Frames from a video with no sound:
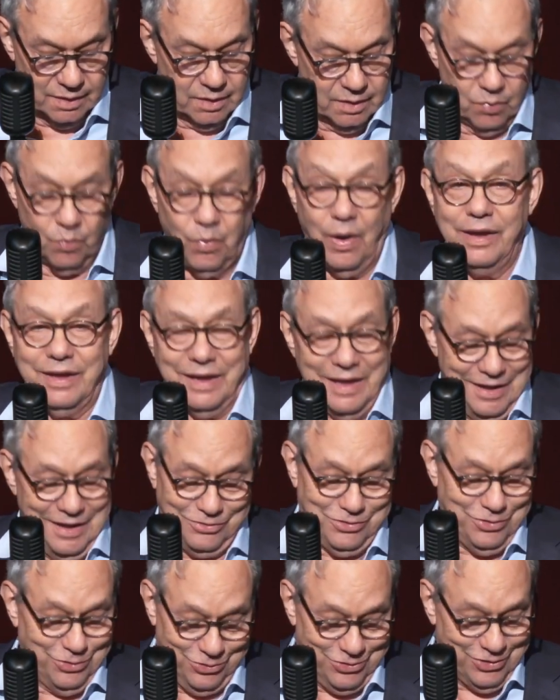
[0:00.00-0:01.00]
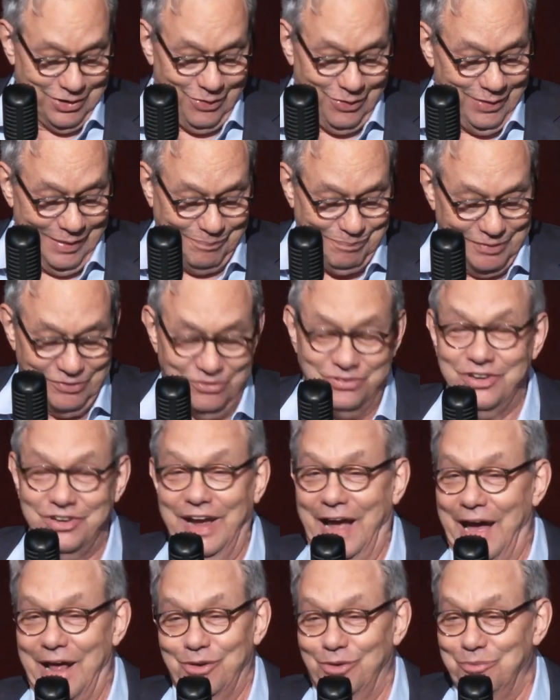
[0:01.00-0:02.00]
Why can't you show up in
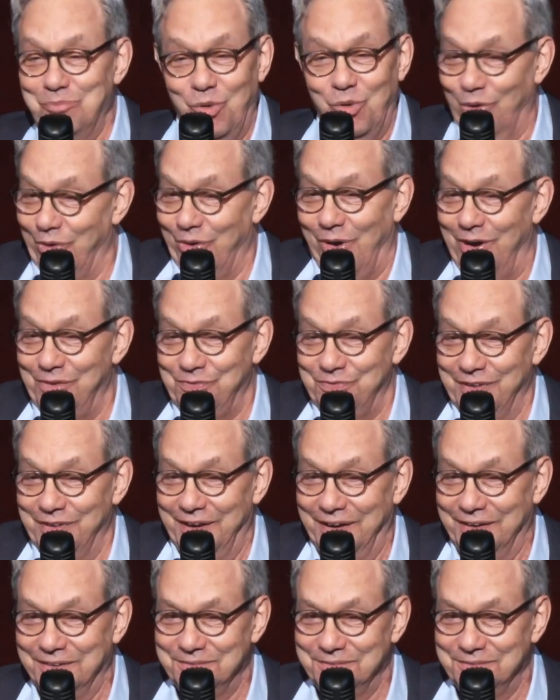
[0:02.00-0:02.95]
Seattle more often?